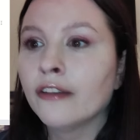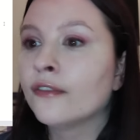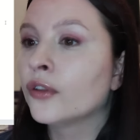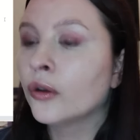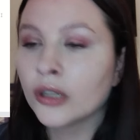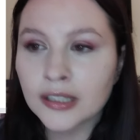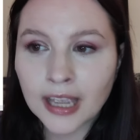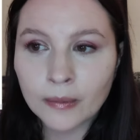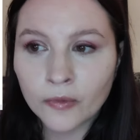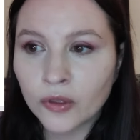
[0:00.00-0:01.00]
Floral
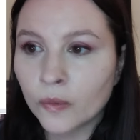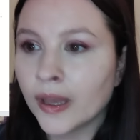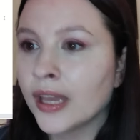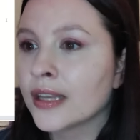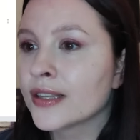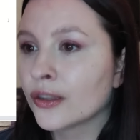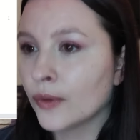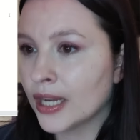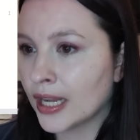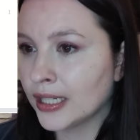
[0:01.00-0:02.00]
tape for the wings,
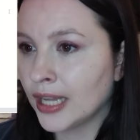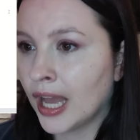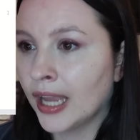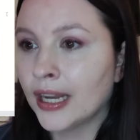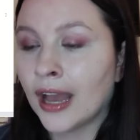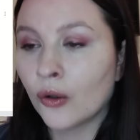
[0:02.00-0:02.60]
$3.99.